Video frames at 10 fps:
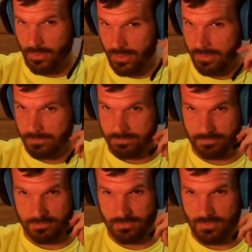Alright,
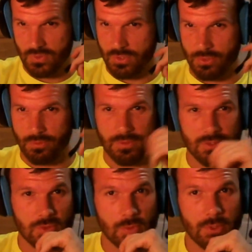don't know if
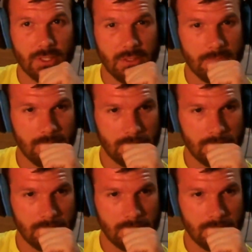this is working.